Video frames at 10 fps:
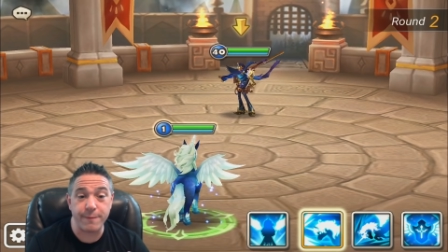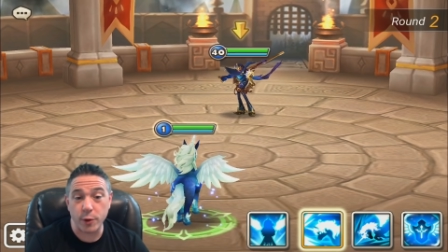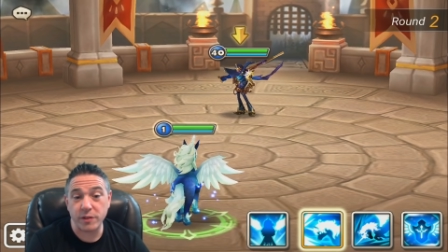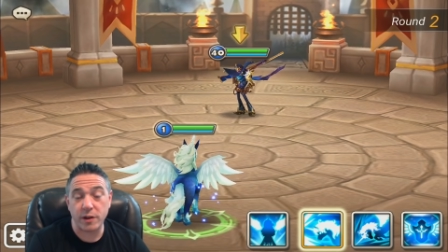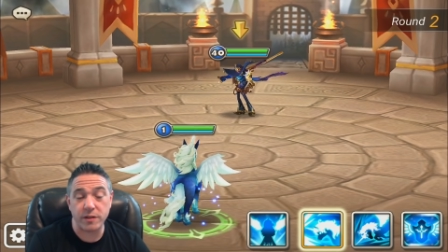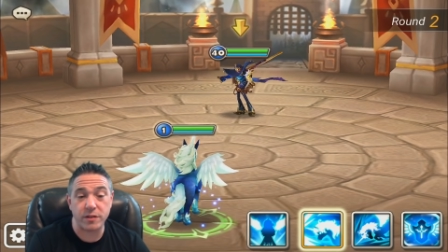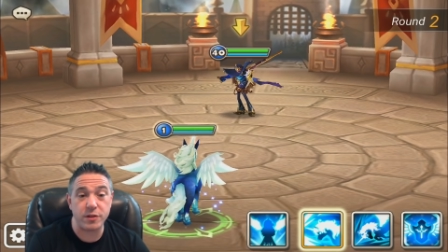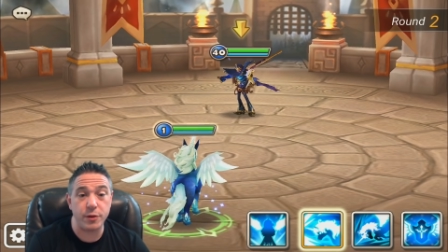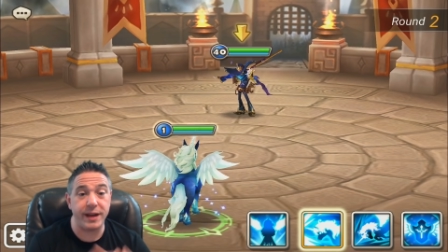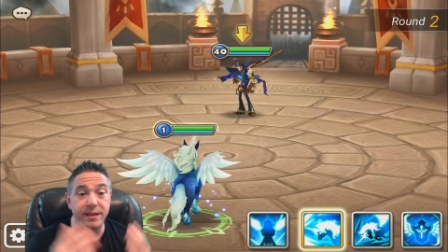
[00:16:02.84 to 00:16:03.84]
four stars and
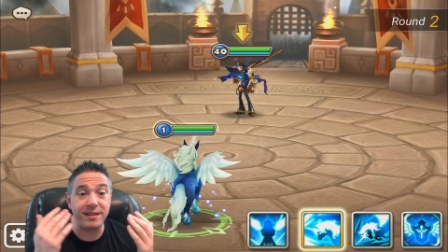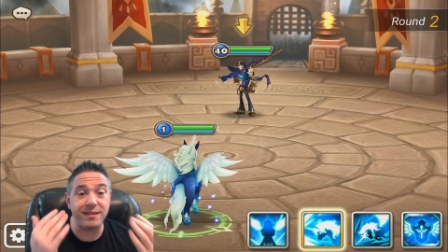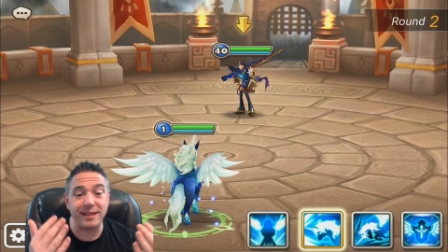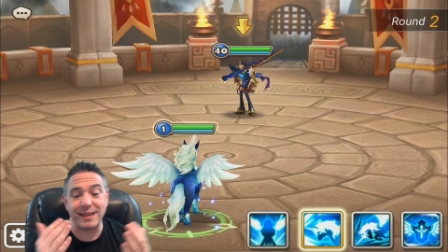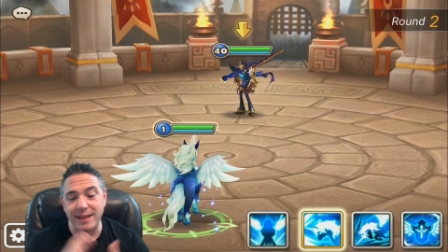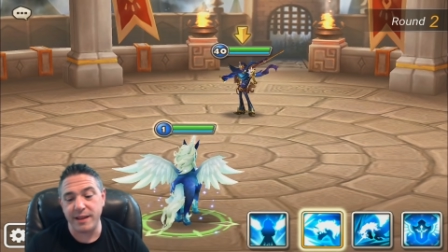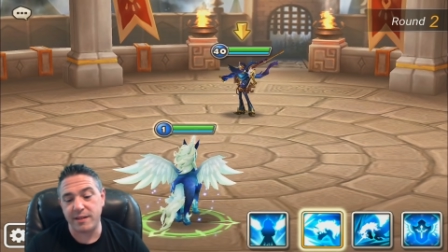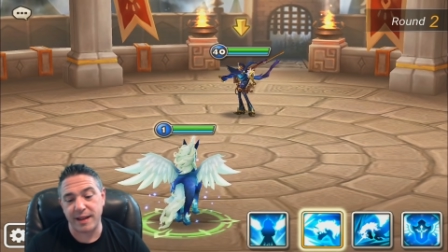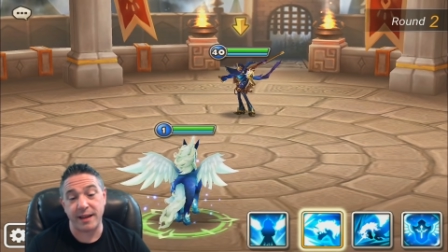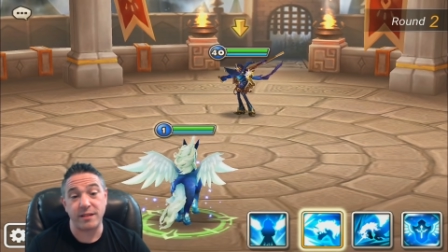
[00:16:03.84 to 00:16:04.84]
two A's, he's at
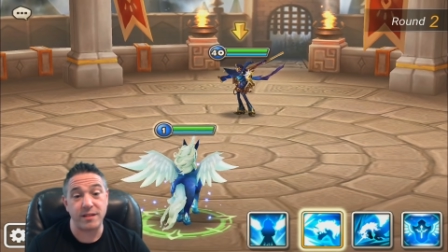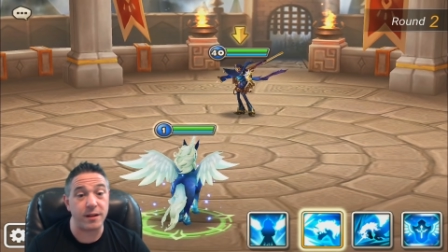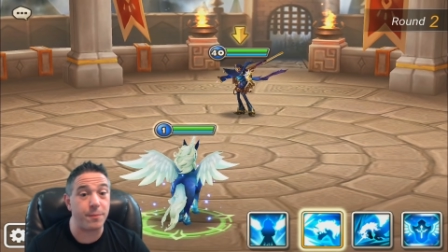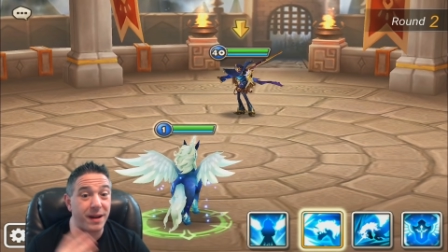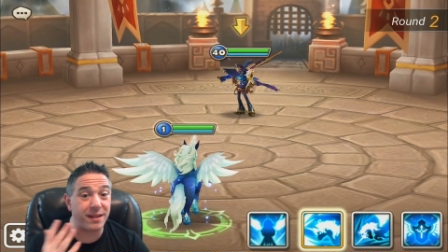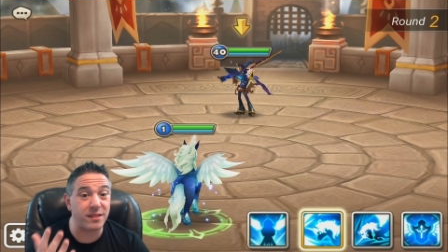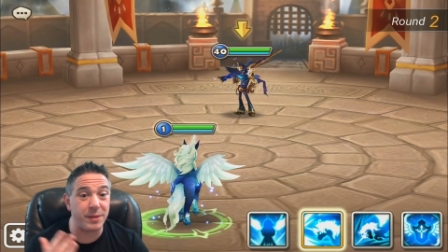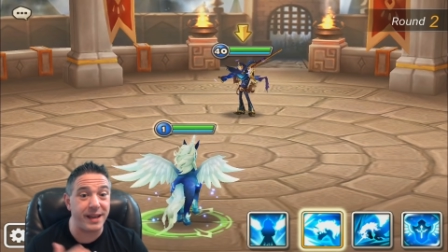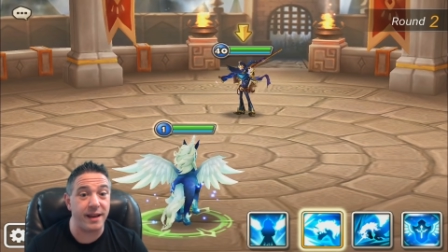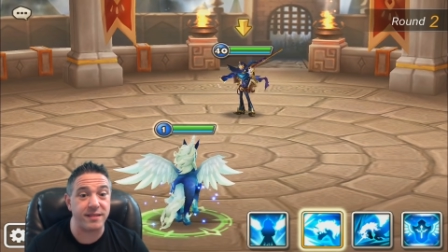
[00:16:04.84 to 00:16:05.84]
least S tier,
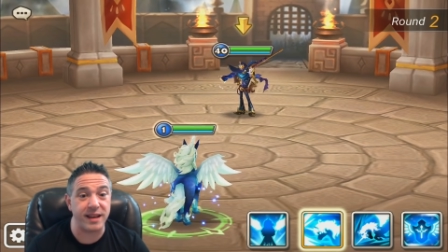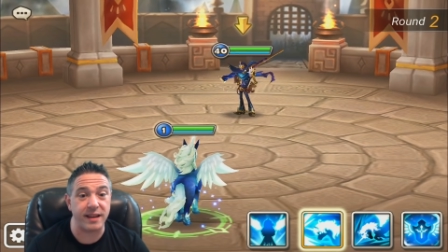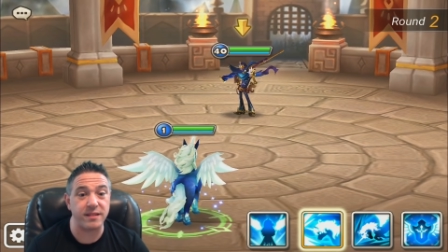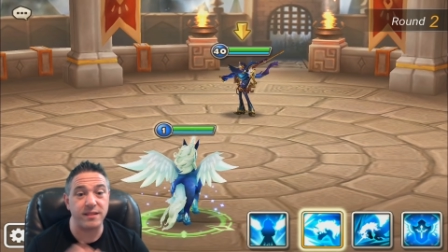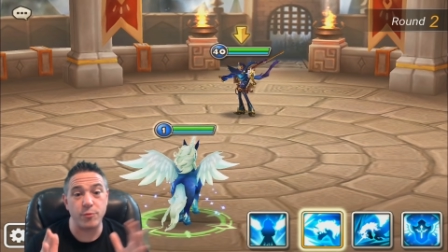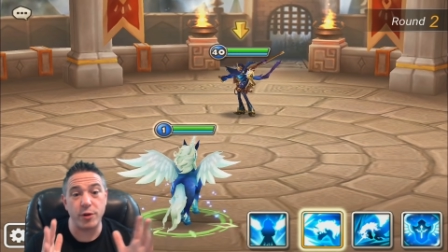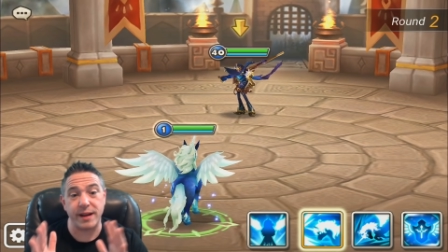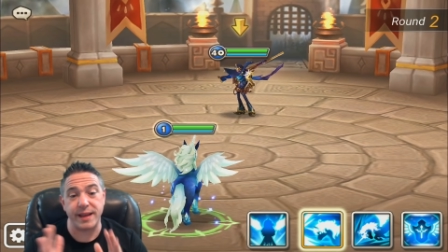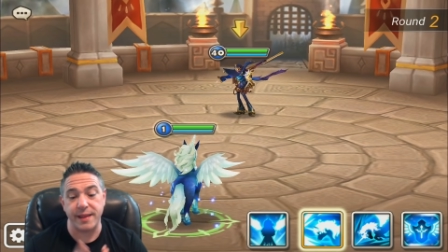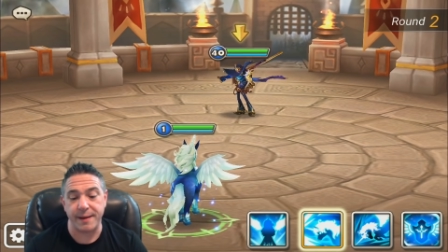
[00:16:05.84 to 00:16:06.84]
possibly SS, somewhere
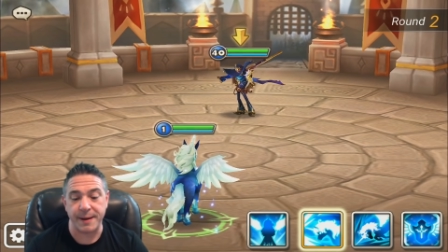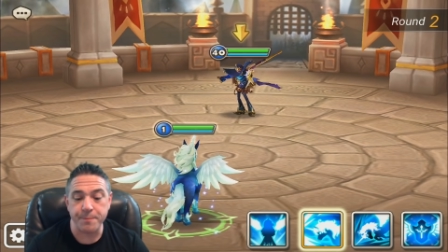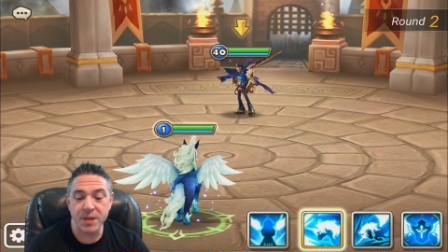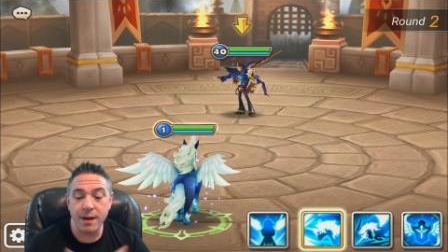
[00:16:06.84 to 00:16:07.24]
in there.